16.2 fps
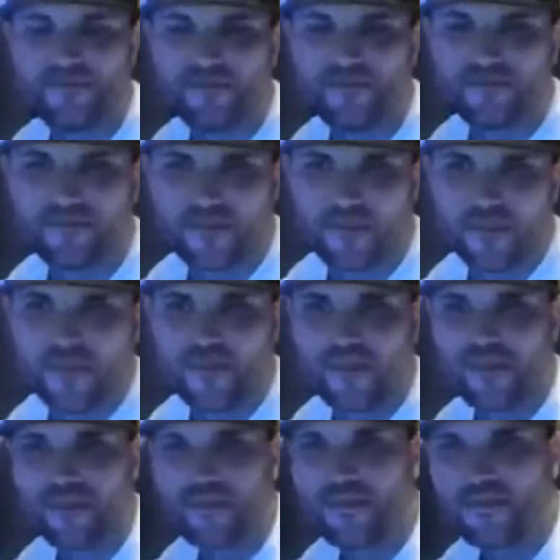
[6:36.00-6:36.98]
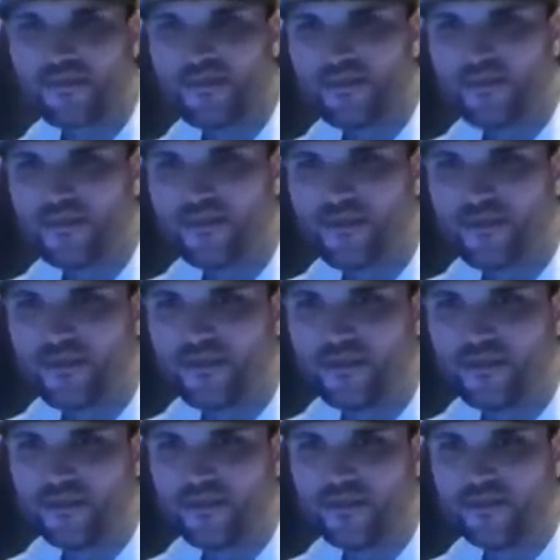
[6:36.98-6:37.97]

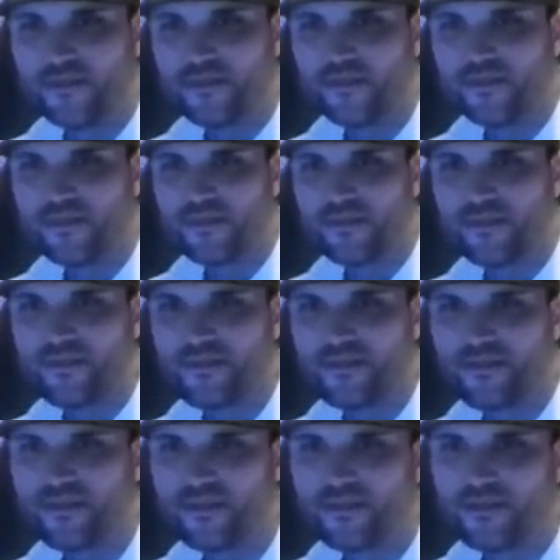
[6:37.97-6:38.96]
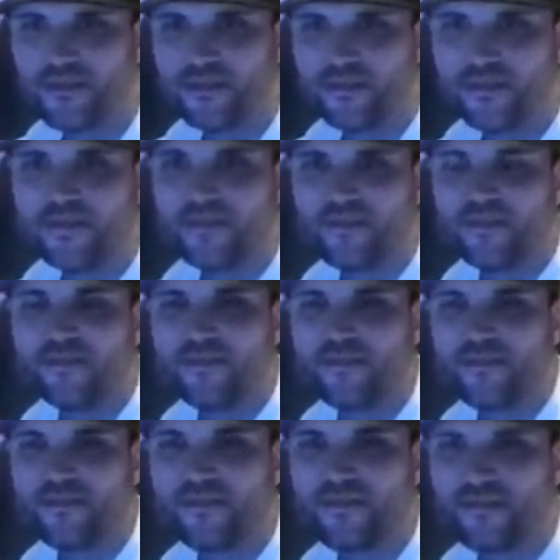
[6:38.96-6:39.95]

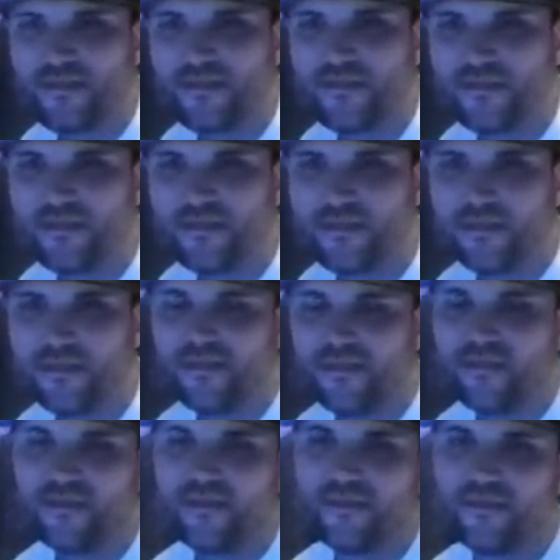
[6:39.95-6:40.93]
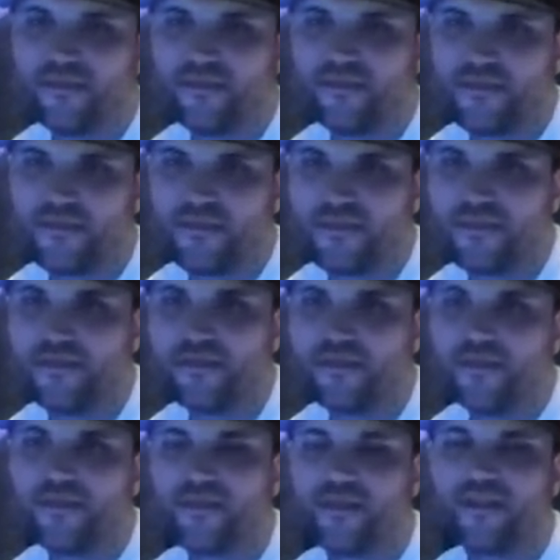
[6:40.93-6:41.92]

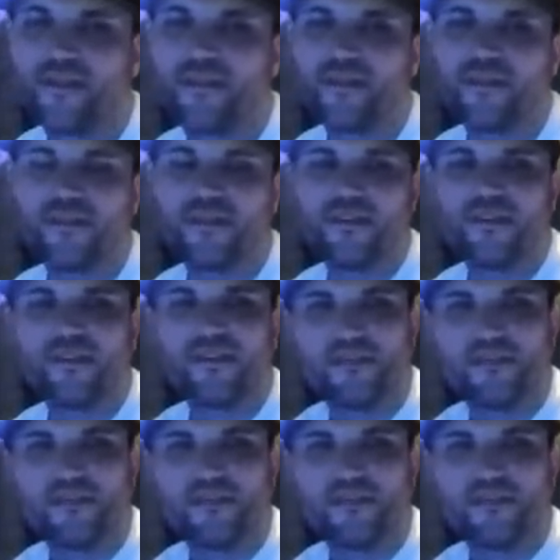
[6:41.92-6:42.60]
(not speaking)